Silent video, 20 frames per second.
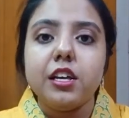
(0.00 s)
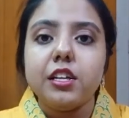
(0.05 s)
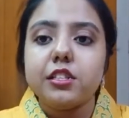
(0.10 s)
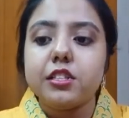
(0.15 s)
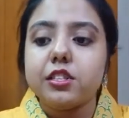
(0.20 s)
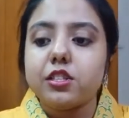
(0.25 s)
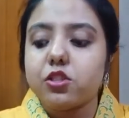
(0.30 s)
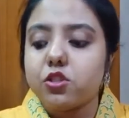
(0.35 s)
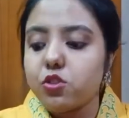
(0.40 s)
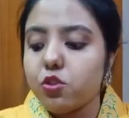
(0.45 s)

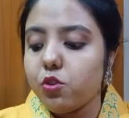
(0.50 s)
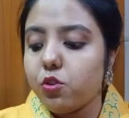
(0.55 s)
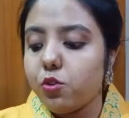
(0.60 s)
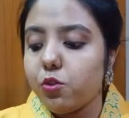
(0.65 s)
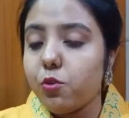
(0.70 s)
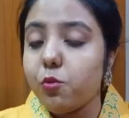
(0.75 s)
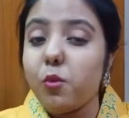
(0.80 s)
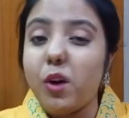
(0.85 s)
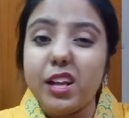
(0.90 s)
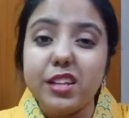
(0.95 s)

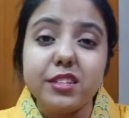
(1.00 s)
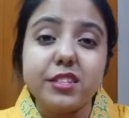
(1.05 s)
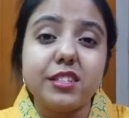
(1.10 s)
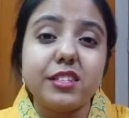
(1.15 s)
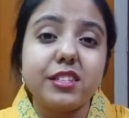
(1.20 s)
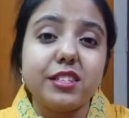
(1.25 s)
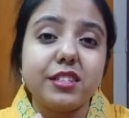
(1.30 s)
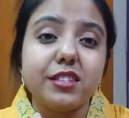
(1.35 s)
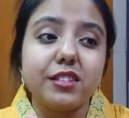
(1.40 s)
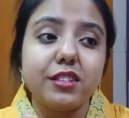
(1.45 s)
So
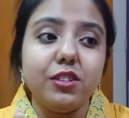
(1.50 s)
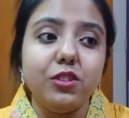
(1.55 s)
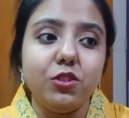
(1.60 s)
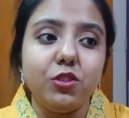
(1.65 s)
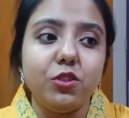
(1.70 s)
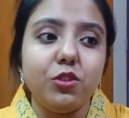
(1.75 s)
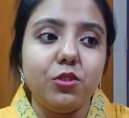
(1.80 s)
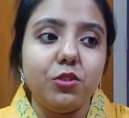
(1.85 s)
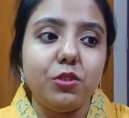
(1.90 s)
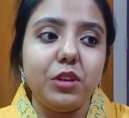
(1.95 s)
once, you
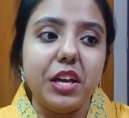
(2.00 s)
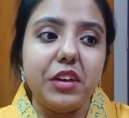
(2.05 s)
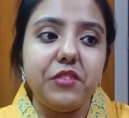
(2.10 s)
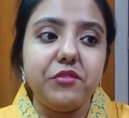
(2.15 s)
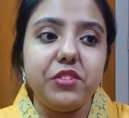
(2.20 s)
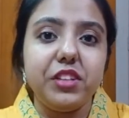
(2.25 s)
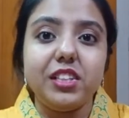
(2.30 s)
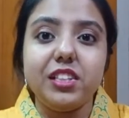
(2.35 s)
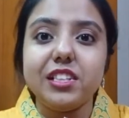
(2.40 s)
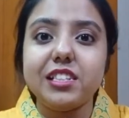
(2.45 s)
know,
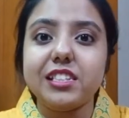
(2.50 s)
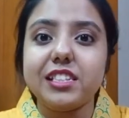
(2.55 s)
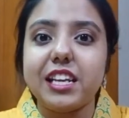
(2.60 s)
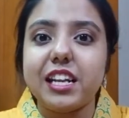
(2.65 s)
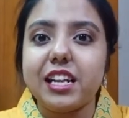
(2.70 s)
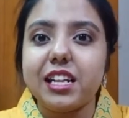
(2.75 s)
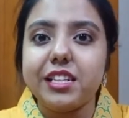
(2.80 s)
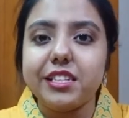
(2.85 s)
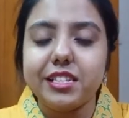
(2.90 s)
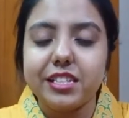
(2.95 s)
everything
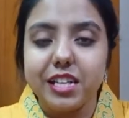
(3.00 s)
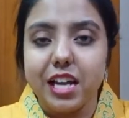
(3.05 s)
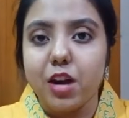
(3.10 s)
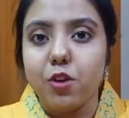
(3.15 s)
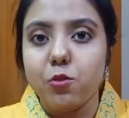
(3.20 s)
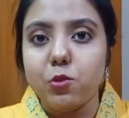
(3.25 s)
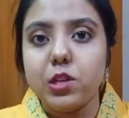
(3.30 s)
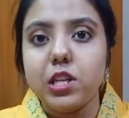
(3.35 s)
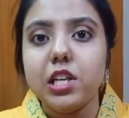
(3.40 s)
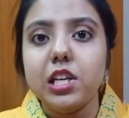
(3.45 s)
settles
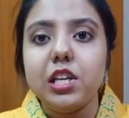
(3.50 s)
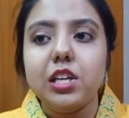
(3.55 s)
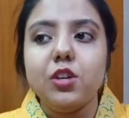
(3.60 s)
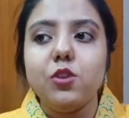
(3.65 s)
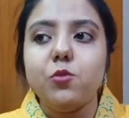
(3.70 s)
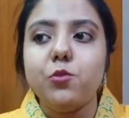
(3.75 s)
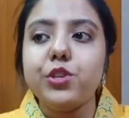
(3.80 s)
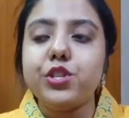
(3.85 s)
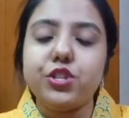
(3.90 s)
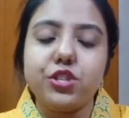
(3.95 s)
down,
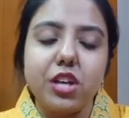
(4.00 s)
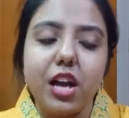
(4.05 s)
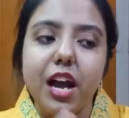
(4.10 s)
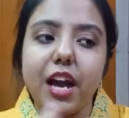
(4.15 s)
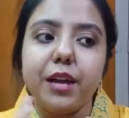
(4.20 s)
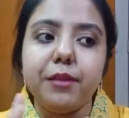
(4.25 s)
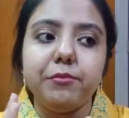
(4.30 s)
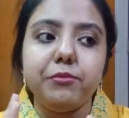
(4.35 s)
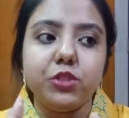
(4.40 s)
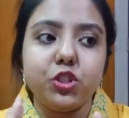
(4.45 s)
which
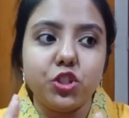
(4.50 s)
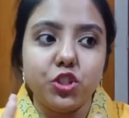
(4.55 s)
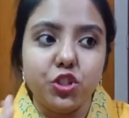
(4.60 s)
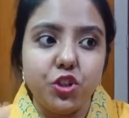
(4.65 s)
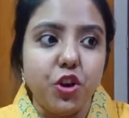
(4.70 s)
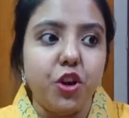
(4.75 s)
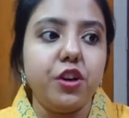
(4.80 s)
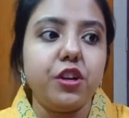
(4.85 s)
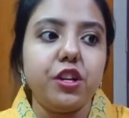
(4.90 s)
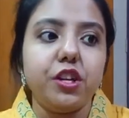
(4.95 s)
I am
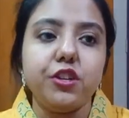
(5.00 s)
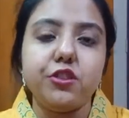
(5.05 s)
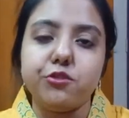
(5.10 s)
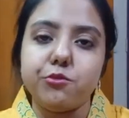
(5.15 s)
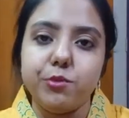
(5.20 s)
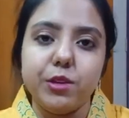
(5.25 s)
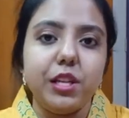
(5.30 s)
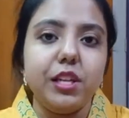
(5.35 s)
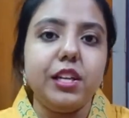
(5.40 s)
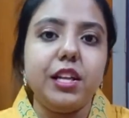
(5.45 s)
sure it
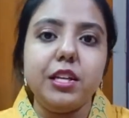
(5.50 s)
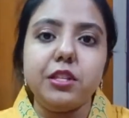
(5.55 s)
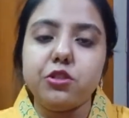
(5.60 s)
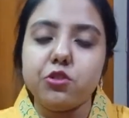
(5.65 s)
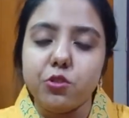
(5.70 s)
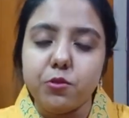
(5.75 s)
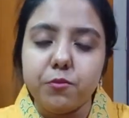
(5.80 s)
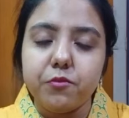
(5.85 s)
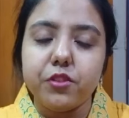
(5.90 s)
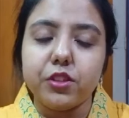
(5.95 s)
will, let's
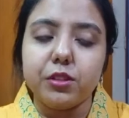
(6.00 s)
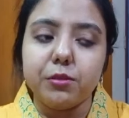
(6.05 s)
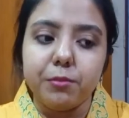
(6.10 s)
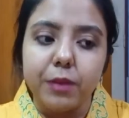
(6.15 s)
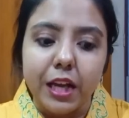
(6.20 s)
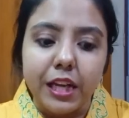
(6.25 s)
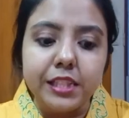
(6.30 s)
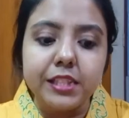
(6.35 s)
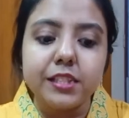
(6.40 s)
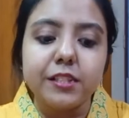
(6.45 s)
hope for the
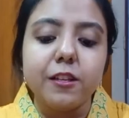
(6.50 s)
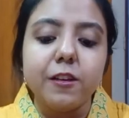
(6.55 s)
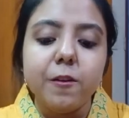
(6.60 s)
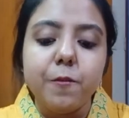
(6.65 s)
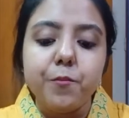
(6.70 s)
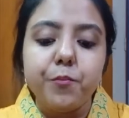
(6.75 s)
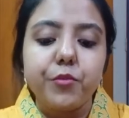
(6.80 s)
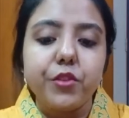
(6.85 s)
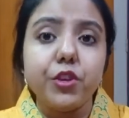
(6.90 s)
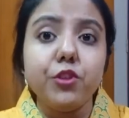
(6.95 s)
best,
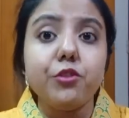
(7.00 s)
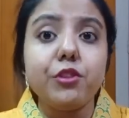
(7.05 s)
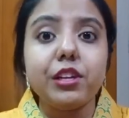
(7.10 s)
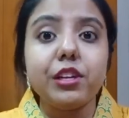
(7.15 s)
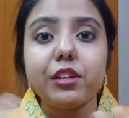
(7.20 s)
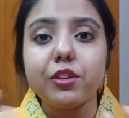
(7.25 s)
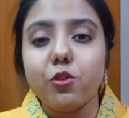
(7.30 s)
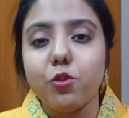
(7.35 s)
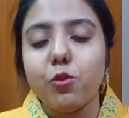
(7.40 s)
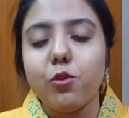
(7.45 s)
you
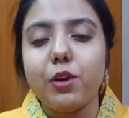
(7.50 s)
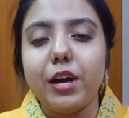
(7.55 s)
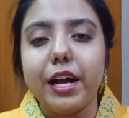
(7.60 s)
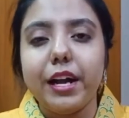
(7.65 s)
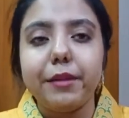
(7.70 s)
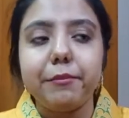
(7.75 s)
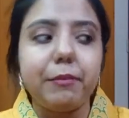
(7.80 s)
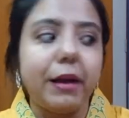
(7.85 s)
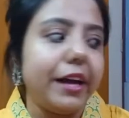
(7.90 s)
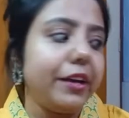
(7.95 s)
can go
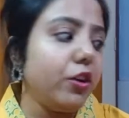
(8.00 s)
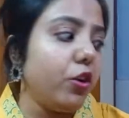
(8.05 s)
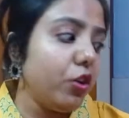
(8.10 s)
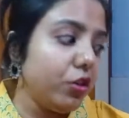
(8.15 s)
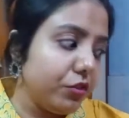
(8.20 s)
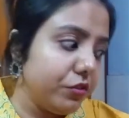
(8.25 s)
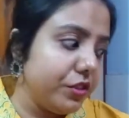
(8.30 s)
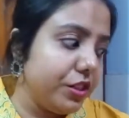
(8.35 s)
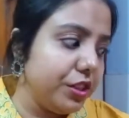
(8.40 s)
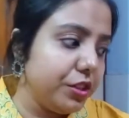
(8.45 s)
and buy all
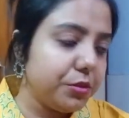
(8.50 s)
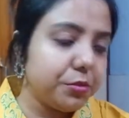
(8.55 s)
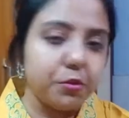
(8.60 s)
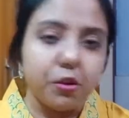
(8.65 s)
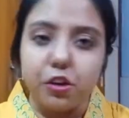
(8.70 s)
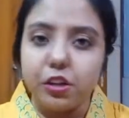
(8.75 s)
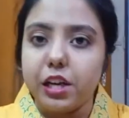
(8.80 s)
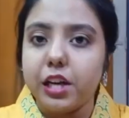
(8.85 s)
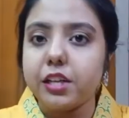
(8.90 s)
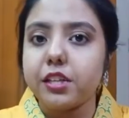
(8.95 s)
of these
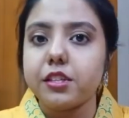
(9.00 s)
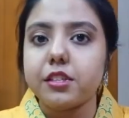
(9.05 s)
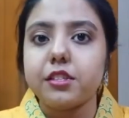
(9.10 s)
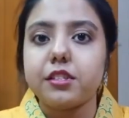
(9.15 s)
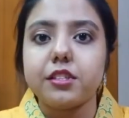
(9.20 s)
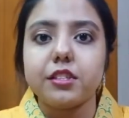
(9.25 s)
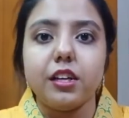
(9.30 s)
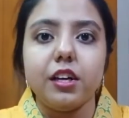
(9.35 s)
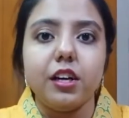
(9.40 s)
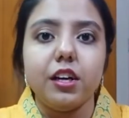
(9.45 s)

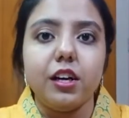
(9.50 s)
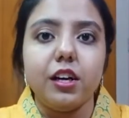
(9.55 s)
products.